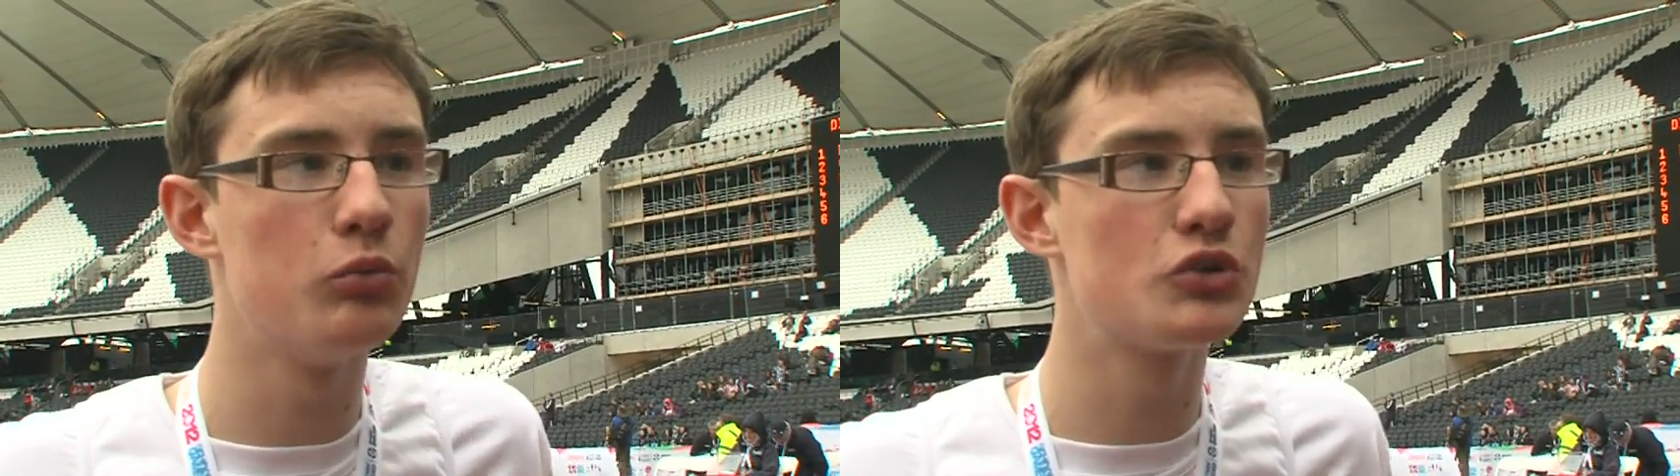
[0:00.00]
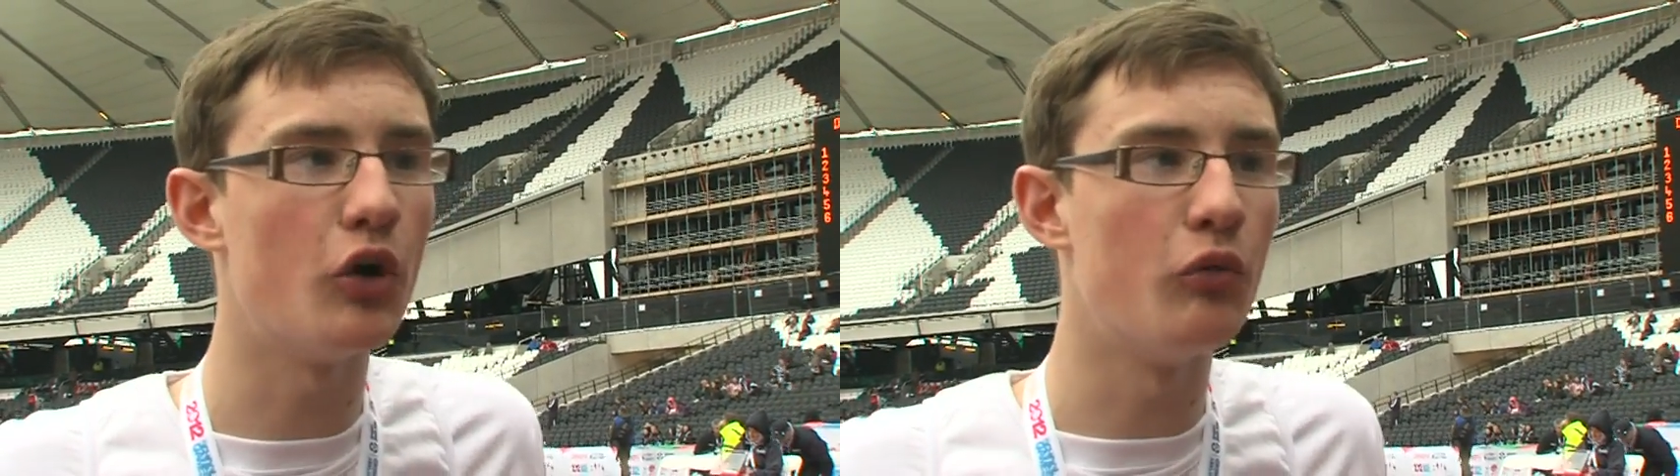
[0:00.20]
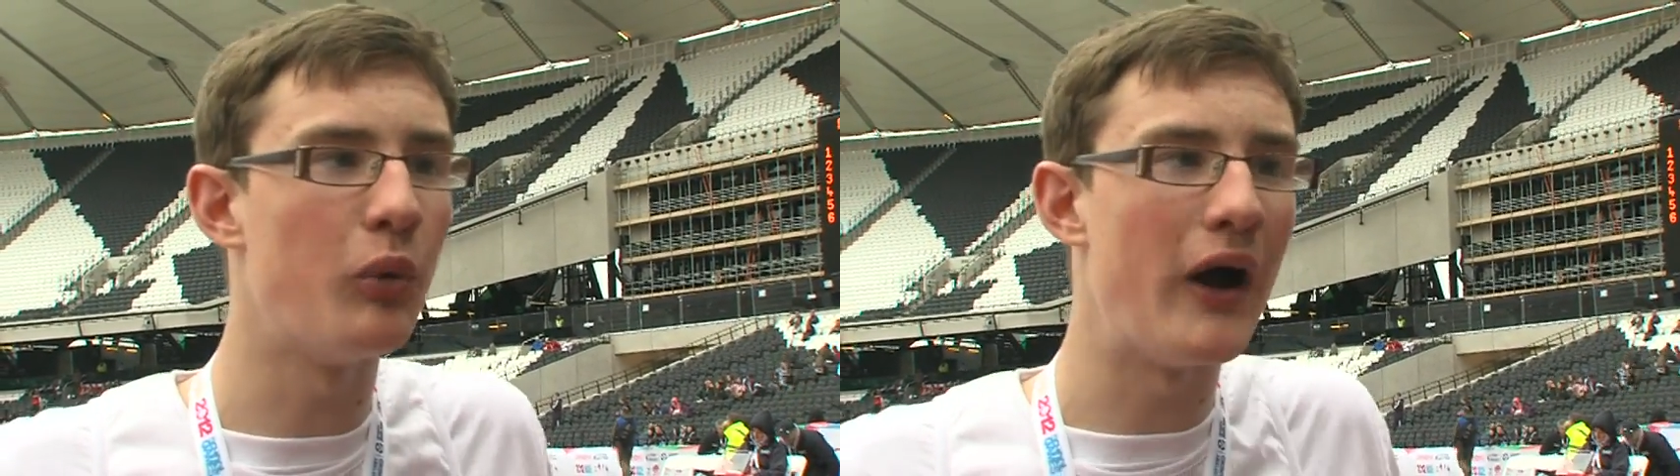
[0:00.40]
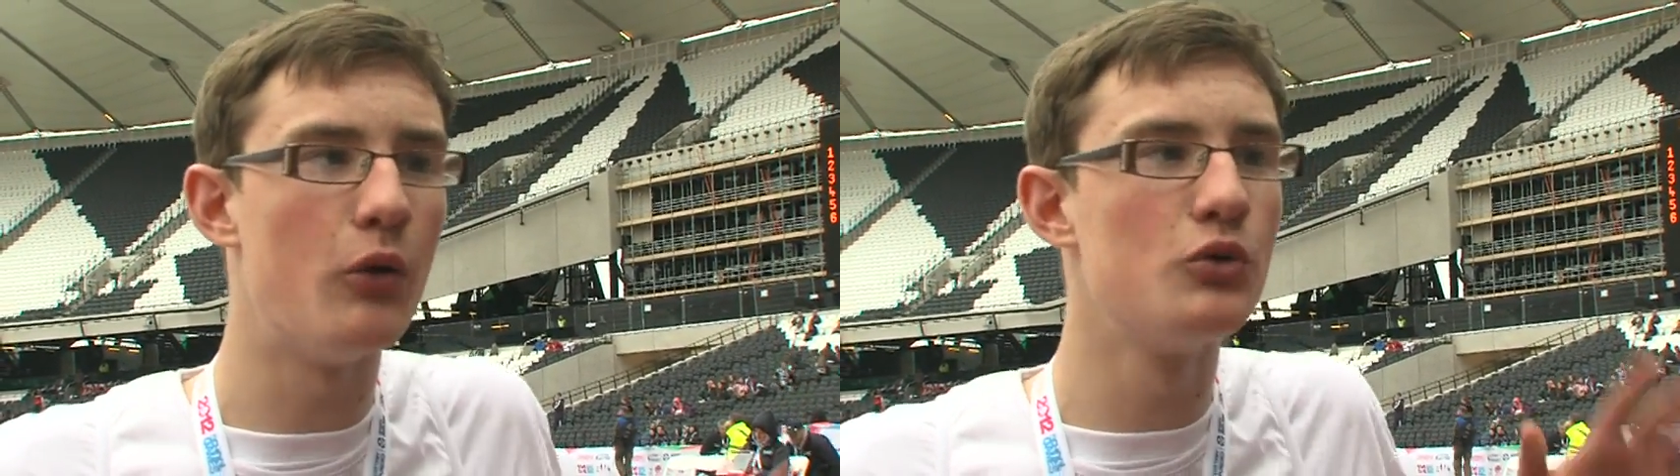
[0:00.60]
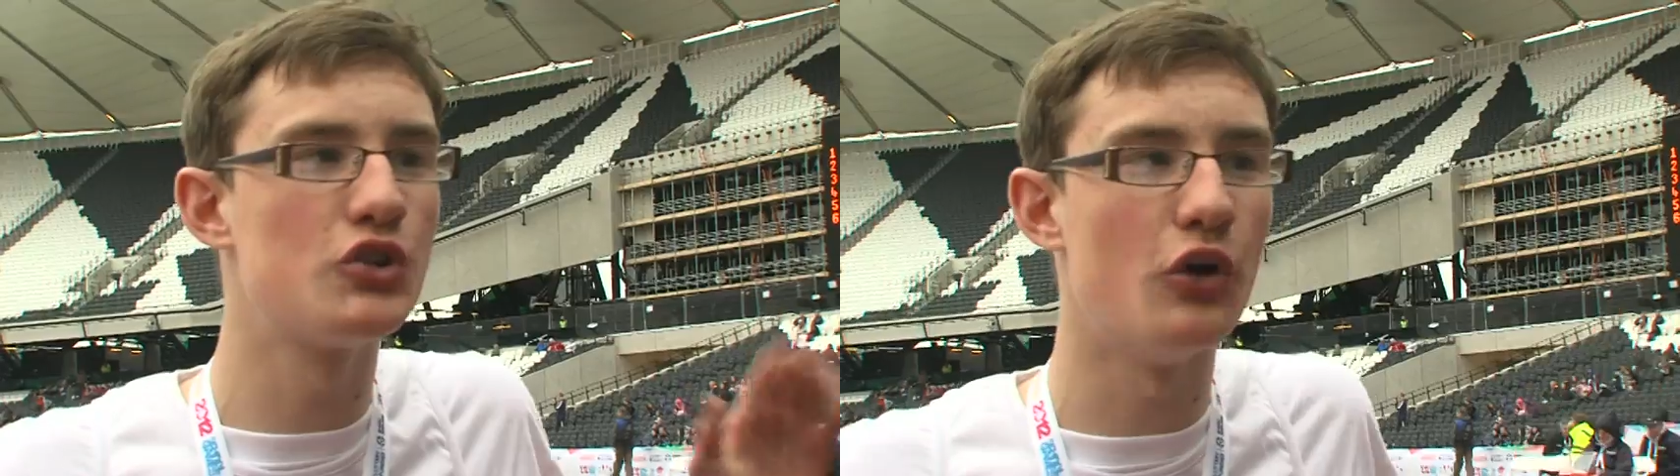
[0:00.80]
sort of
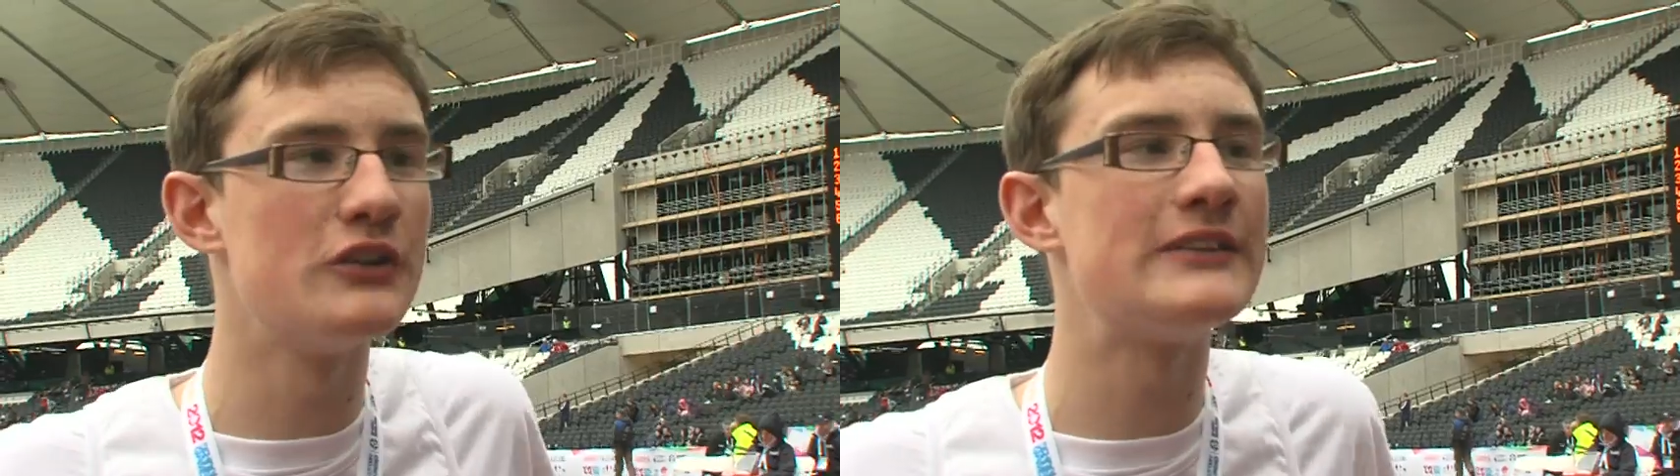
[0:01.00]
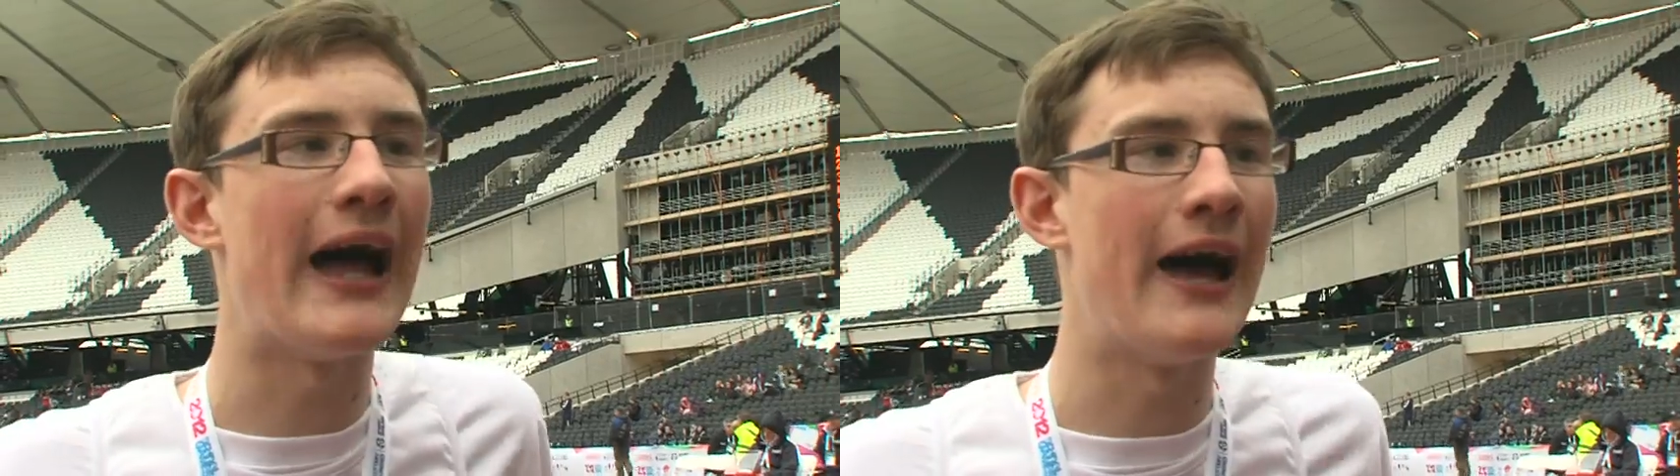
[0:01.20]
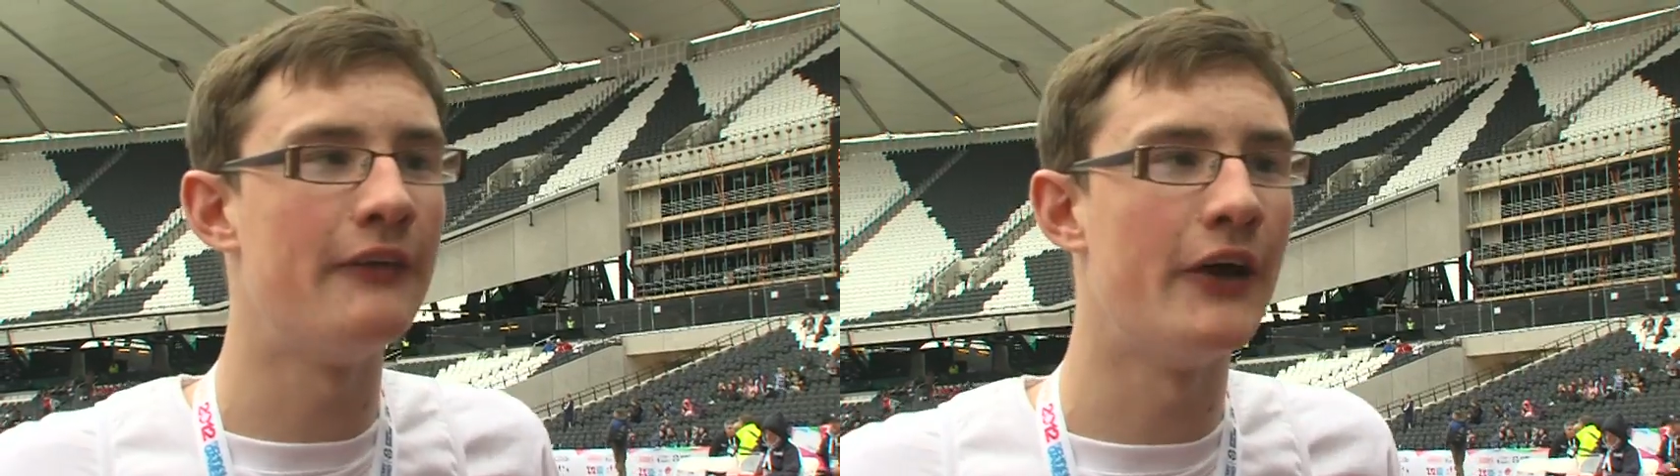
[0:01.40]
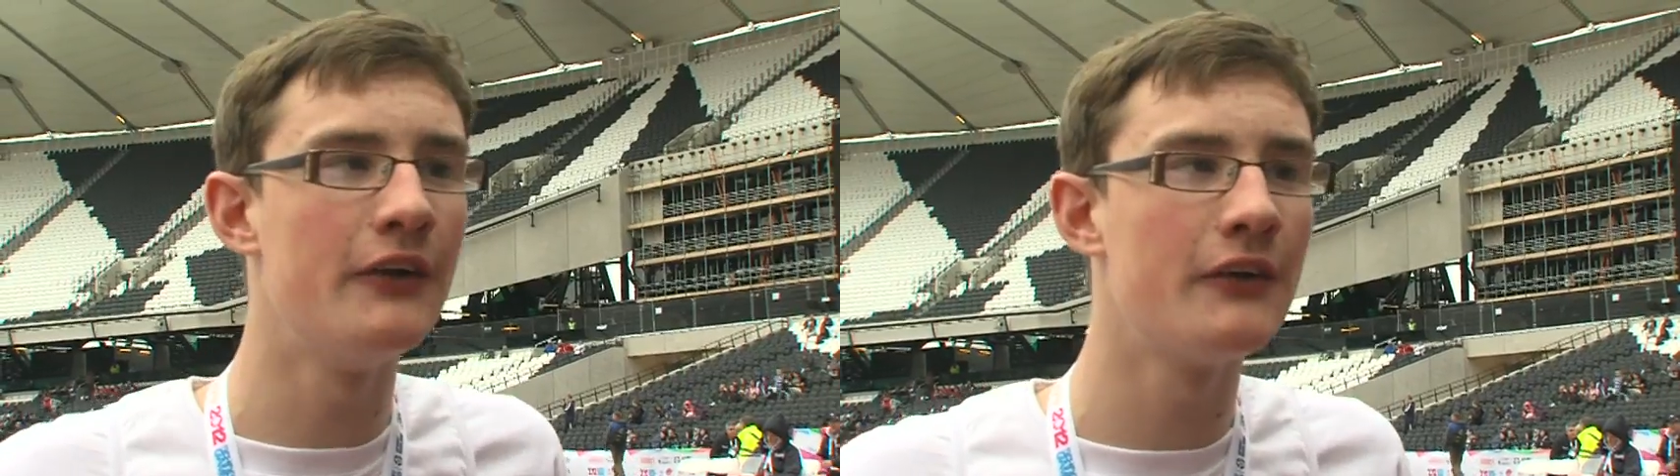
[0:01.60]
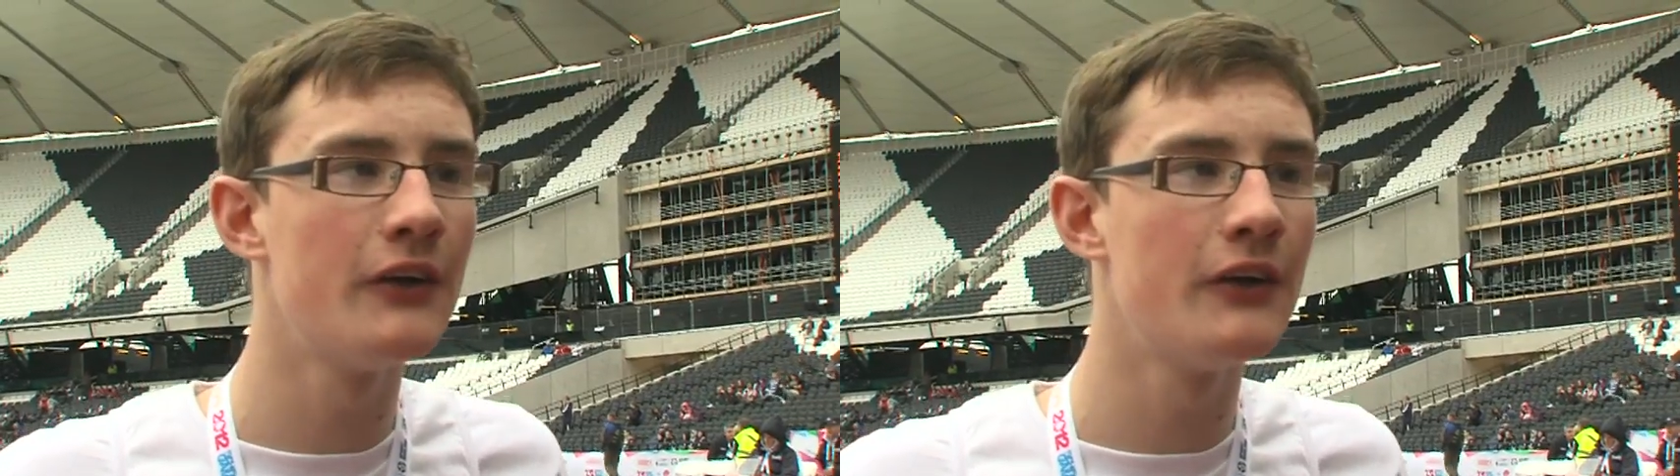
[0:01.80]
well sort of standard,